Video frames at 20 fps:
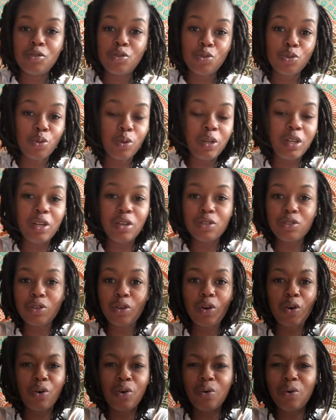20 years
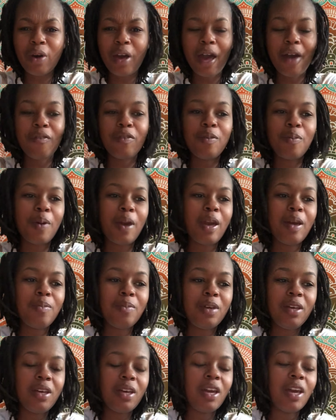old, having a
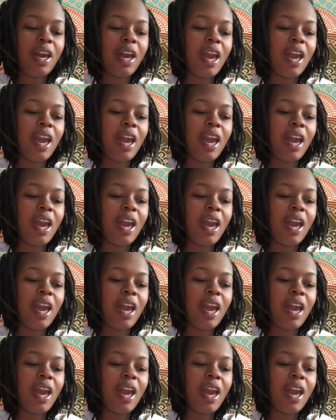baby,